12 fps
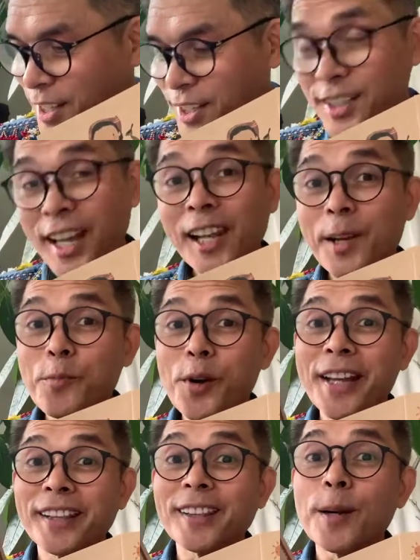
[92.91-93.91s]

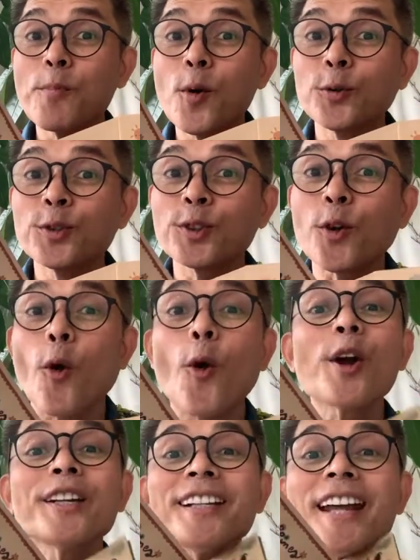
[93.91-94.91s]
celebrate the most
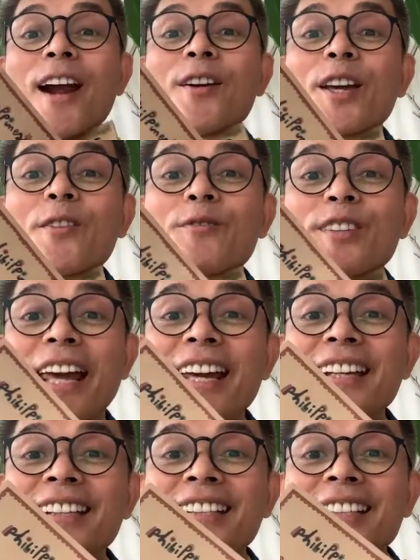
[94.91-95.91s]
ordinary of
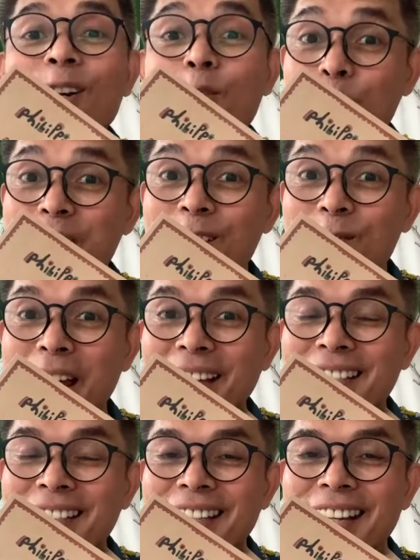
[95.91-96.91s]
days with the
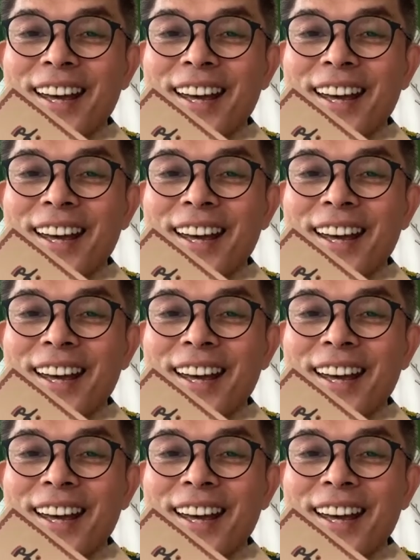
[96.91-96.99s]
rest.